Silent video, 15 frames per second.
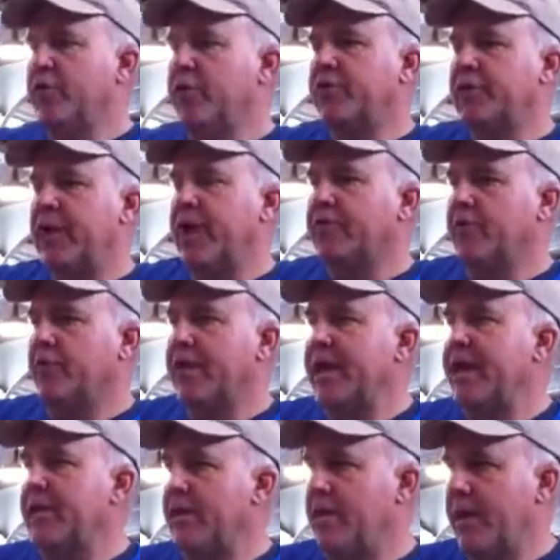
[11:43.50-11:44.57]
University has an
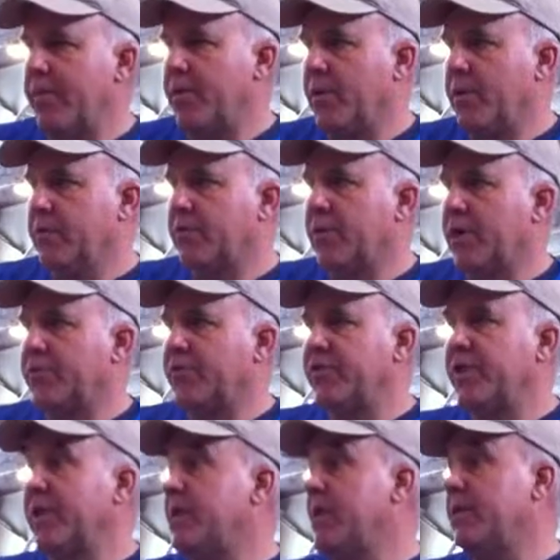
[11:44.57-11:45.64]
organic dairy up there. Dr.
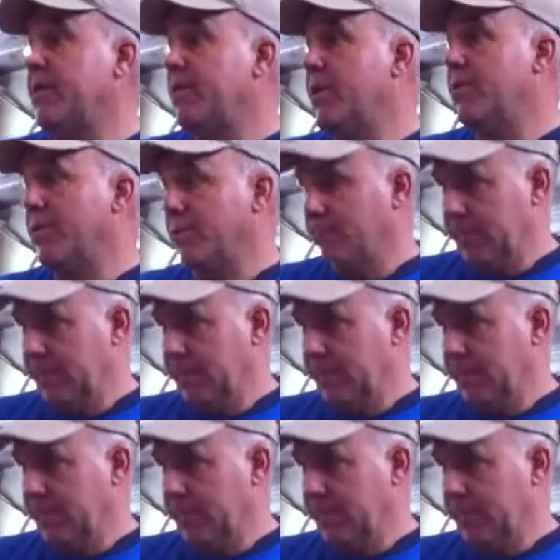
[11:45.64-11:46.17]
Cindy Daly runs it.